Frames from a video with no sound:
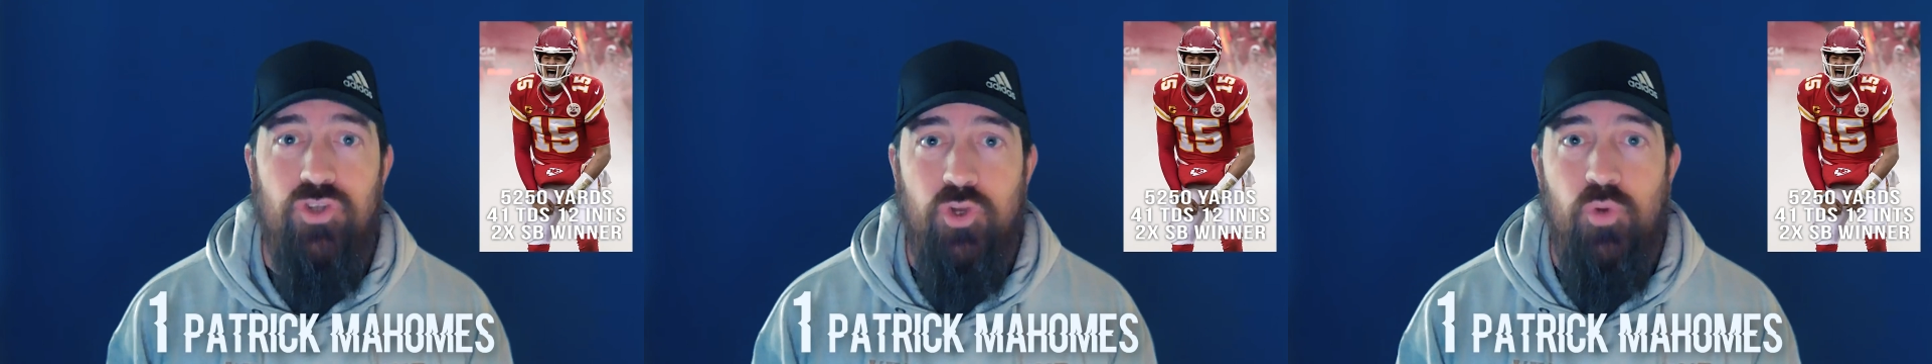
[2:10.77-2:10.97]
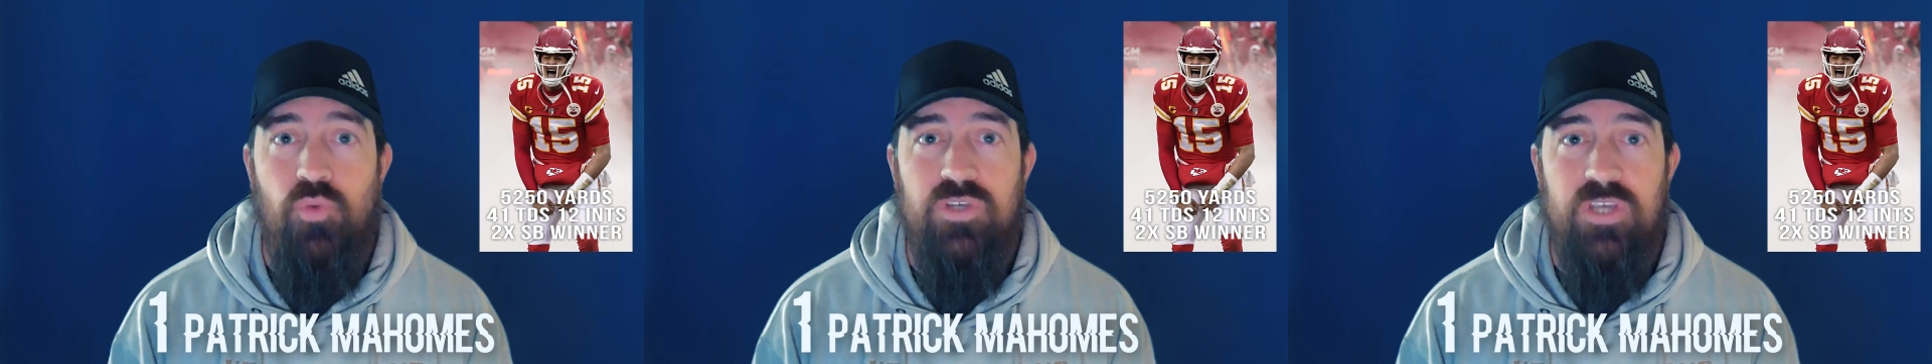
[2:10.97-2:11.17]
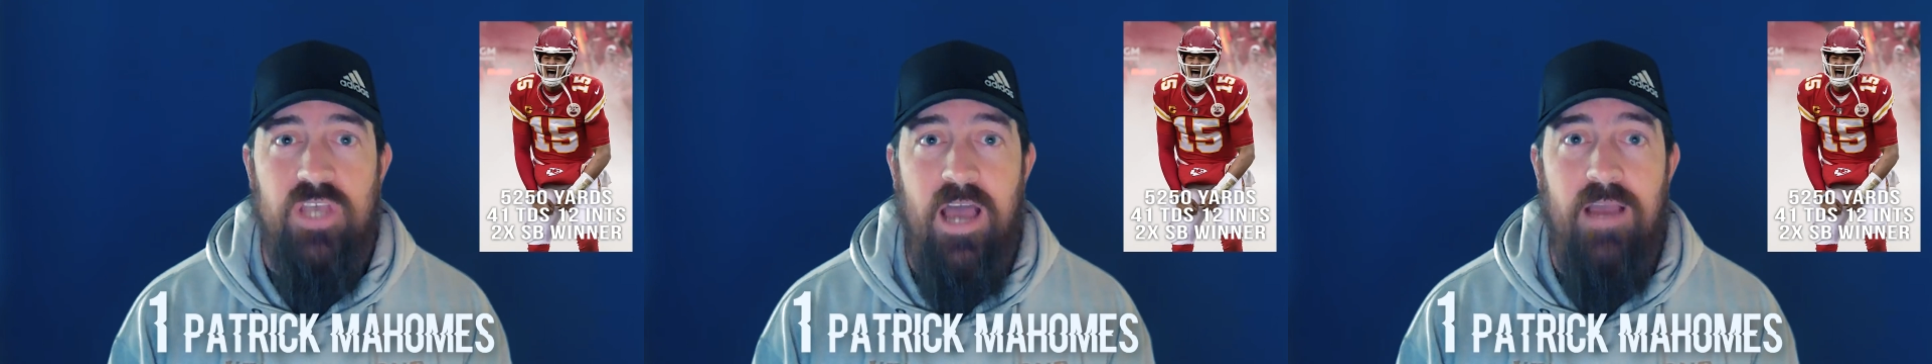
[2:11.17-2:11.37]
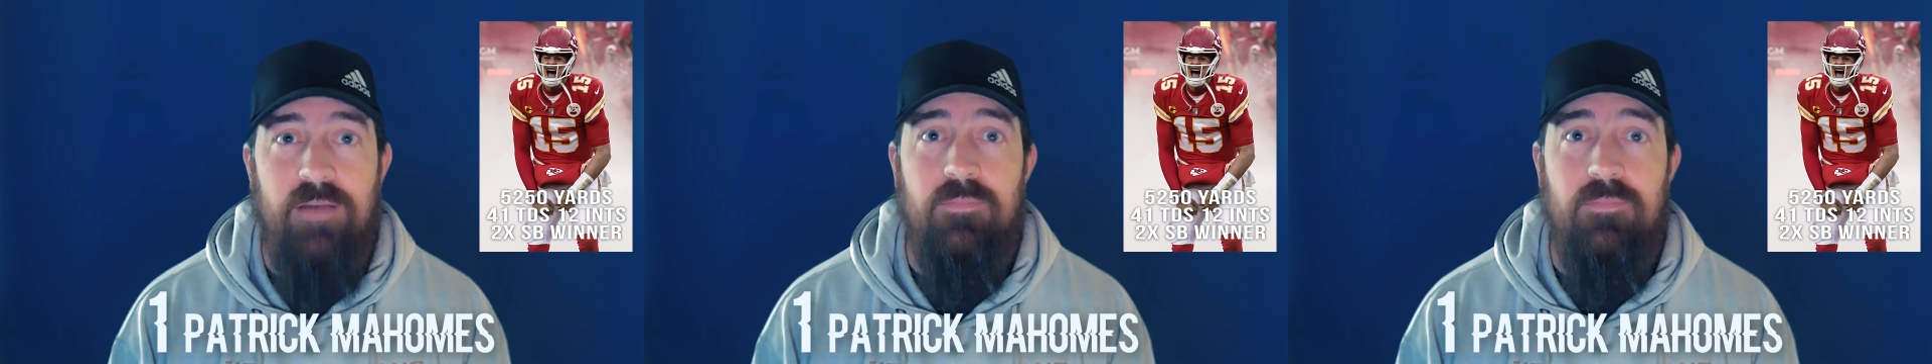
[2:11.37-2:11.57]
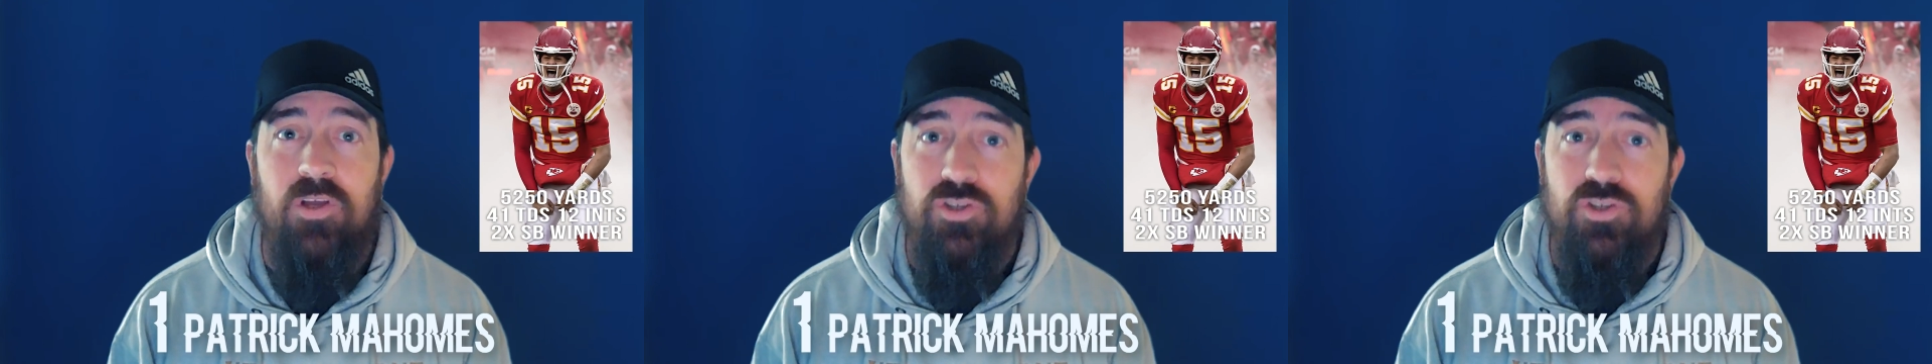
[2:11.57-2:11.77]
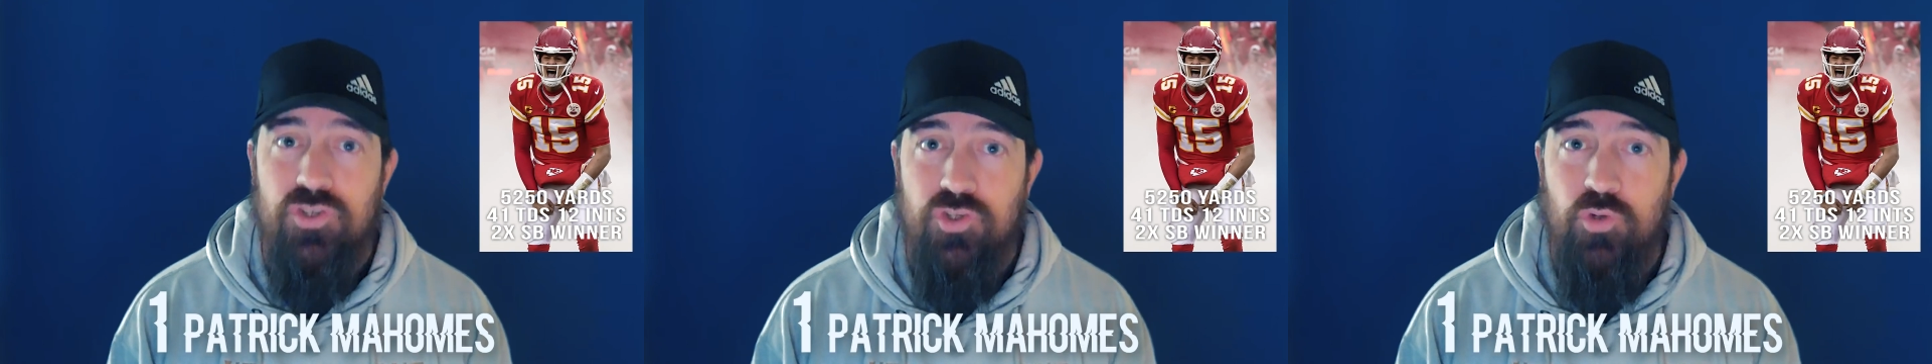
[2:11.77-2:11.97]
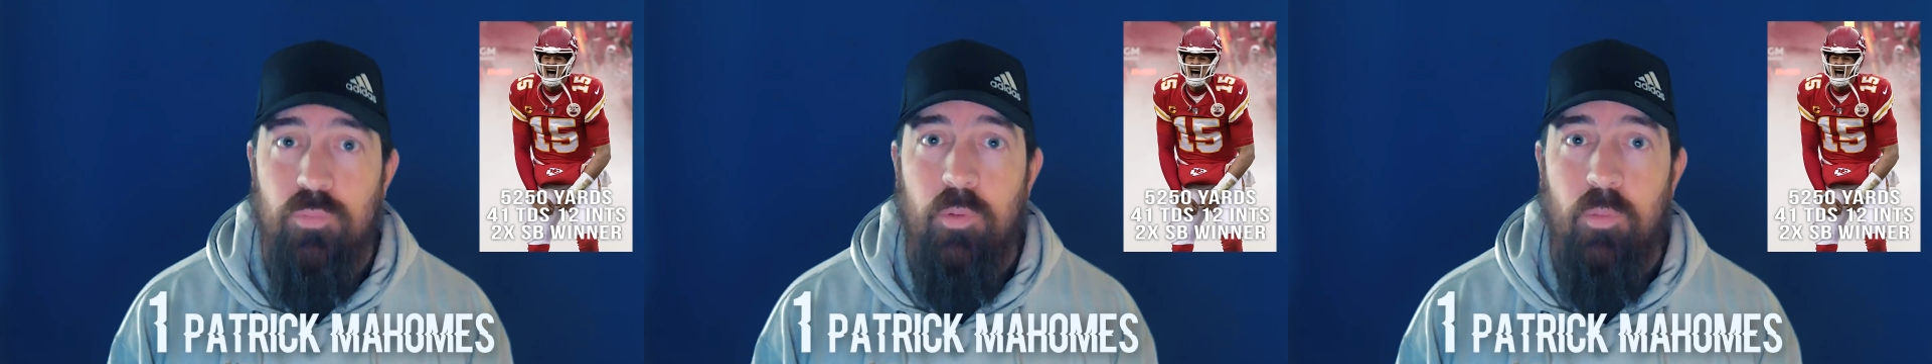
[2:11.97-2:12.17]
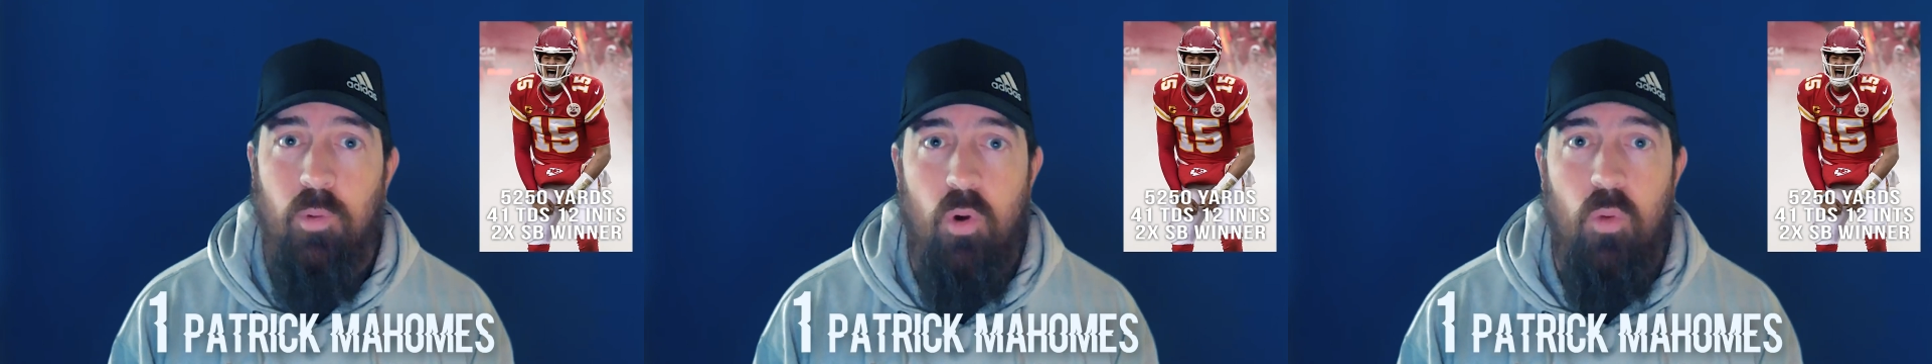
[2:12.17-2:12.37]
Two-time
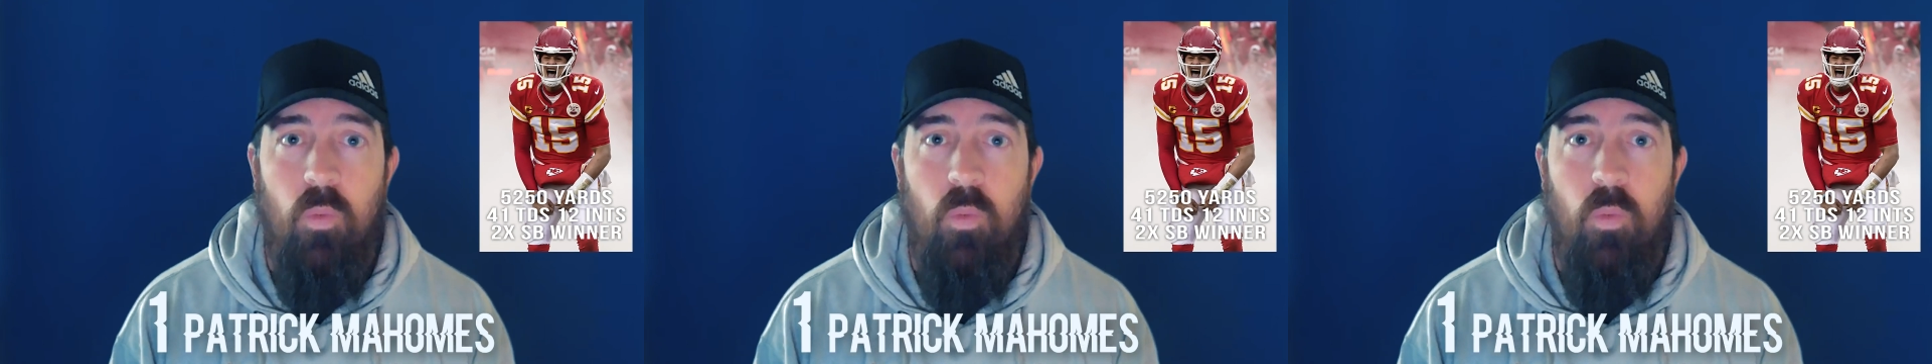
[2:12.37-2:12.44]
Super